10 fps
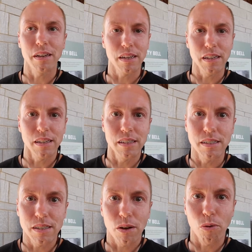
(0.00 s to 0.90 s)
It
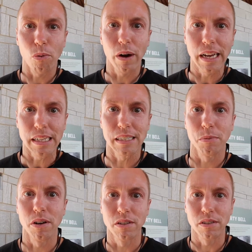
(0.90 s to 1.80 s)
is way
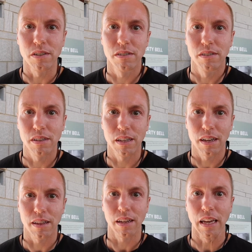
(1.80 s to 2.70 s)
smaller than
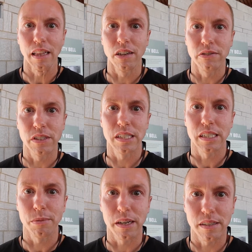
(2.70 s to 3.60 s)
I think either of us
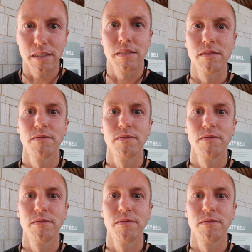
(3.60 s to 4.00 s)
expected.